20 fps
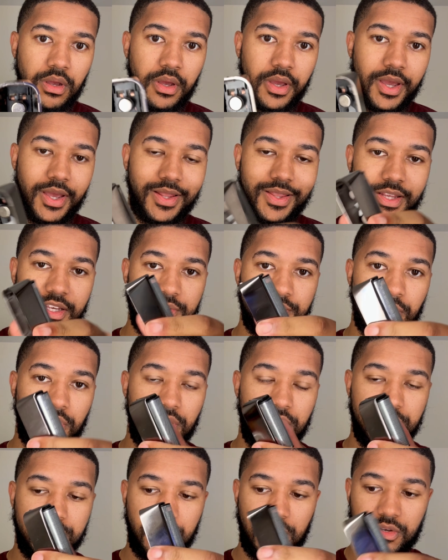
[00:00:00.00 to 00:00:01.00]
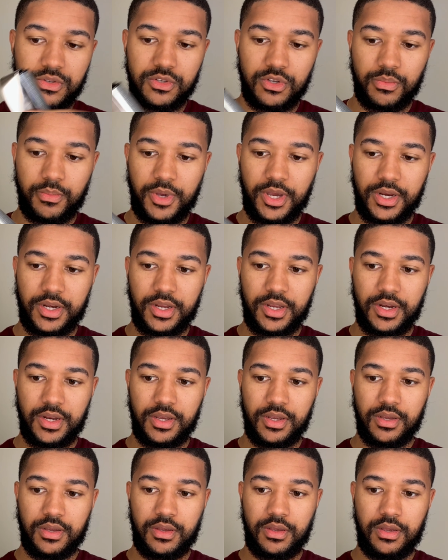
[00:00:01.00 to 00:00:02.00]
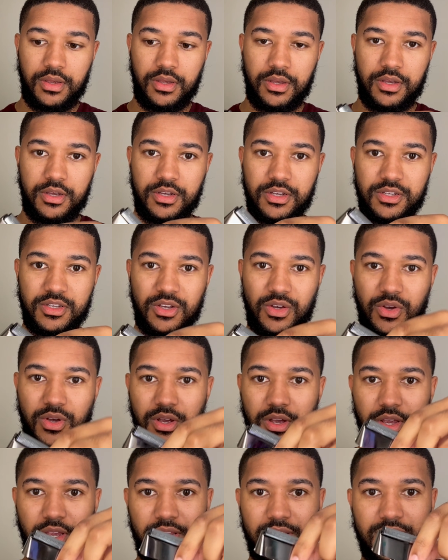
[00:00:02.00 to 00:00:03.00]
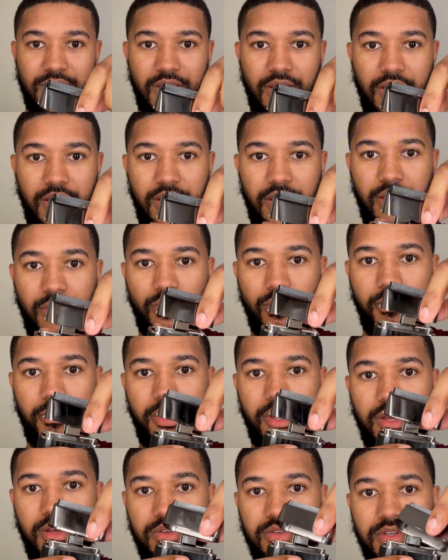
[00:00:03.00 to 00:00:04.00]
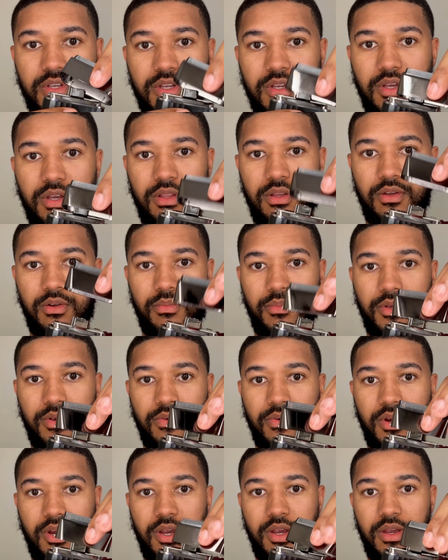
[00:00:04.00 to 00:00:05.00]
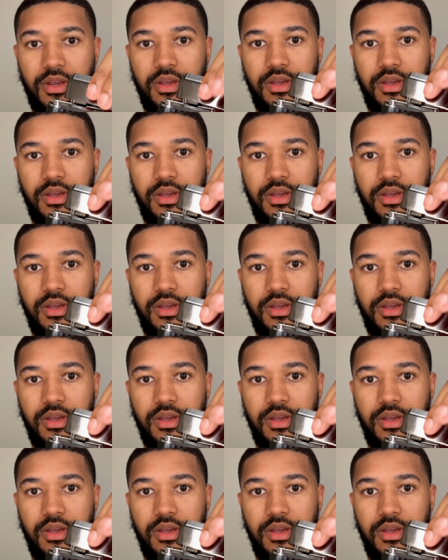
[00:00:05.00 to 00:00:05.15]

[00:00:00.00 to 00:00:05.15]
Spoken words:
And this part is also magnetic. So it repels it a little bit, right?